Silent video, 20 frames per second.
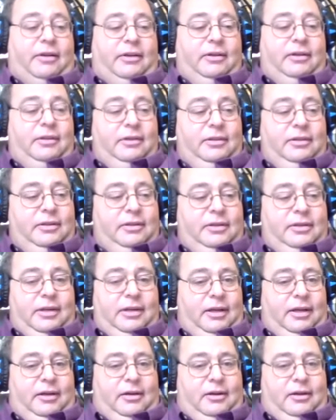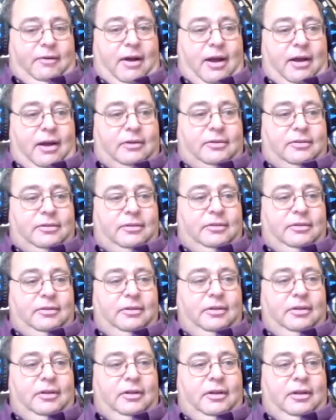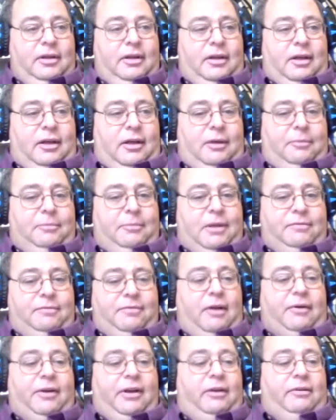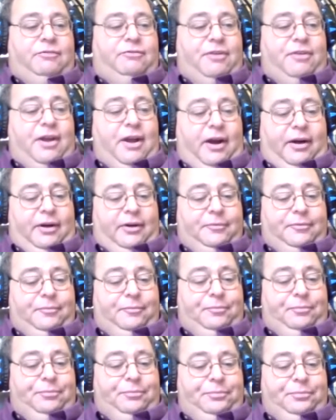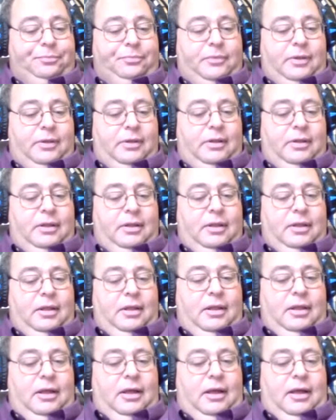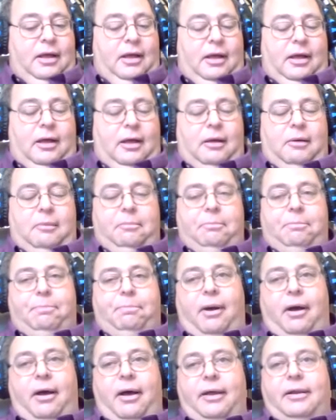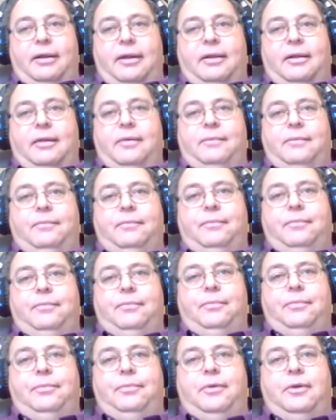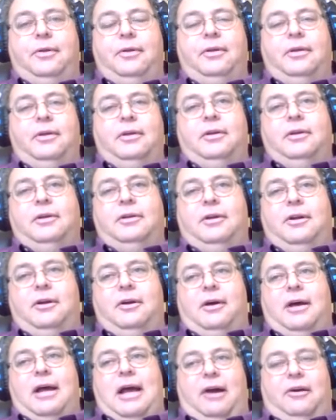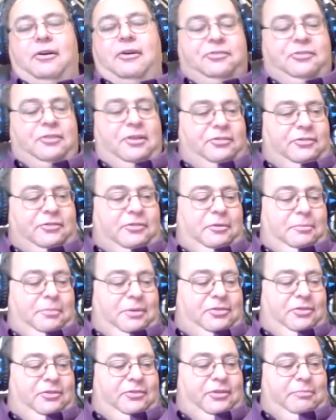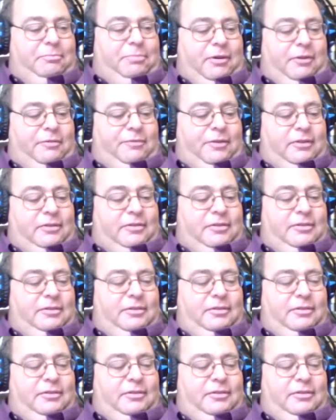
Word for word: was established in a way to try to make it as fair as possible. And, you know, I've had clients who